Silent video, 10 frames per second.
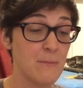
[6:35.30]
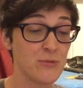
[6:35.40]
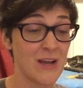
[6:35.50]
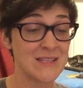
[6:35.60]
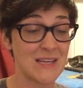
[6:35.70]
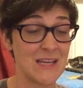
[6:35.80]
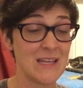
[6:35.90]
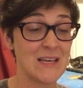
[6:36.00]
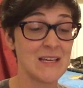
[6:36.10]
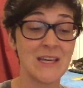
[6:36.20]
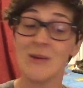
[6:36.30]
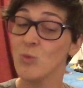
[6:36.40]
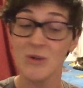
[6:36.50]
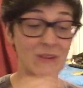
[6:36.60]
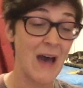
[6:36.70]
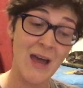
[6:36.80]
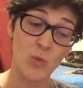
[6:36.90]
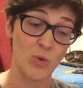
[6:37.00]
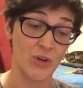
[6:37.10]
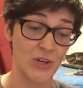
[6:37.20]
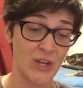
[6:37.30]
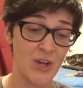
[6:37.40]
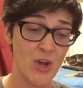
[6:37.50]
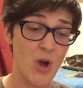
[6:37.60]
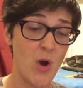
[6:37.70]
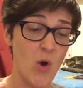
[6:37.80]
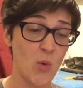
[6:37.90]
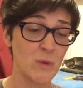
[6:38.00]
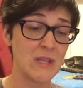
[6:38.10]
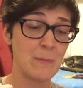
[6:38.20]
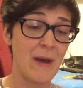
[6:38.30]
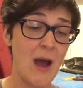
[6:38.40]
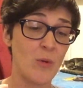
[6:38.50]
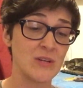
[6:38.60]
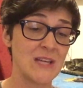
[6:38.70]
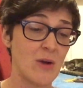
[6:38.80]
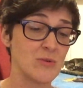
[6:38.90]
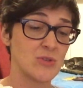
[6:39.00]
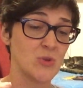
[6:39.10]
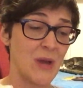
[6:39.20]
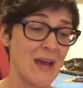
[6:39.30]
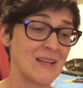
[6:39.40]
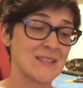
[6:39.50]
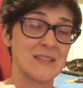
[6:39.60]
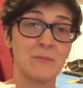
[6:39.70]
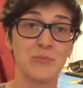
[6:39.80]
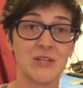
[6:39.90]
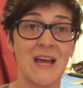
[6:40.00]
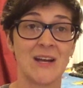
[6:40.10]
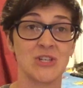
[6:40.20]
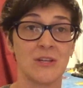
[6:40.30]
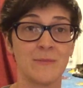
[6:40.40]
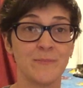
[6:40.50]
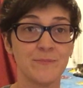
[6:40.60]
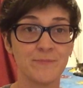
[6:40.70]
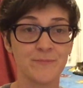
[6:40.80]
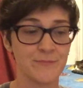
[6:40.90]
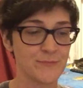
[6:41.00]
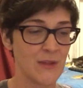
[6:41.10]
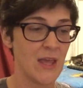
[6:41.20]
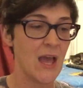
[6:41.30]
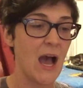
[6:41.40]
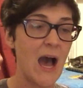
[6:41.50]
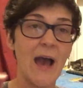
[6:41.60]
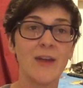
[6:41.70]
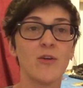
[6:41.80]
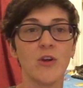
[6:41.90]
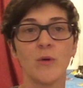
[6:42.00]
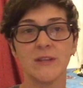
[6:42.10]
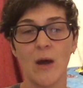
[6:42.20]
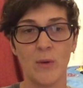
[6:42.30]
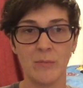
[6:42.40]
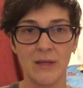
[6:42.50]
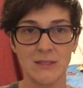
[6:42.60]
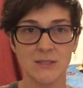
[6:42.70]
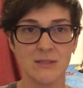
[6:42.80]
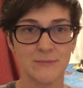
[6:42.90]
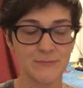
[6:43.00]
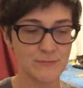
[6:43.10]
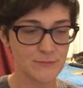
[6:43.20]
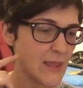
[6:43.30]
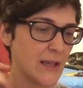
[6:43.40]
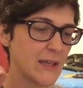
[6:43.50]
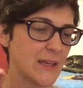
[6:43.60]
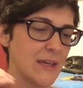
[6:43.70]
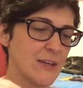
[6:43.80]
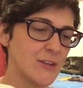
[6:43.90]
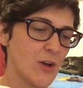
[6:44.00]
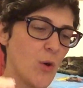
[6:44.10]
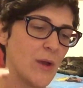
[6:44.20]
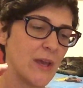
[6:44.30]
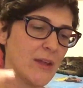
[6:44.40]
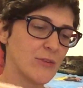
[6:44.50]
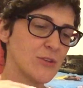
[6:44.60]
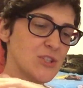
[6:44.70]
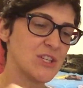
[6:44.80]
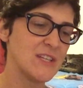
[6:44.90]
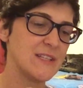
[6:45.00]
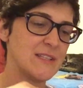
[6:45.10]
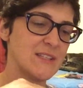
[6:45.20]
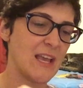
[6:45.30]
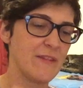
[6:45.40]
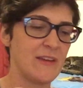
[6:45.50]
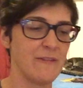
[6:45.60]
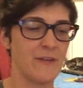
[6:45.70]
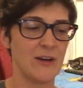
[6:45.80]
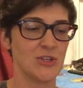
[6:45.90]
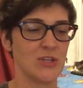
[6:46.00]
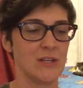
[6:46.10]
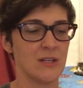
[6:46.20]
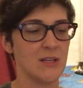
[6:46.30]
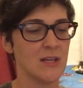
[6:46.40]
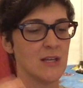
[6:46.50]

Press any key will not work. Only the power down to exit the protection. I don't know what that one means. Eco energy saving function.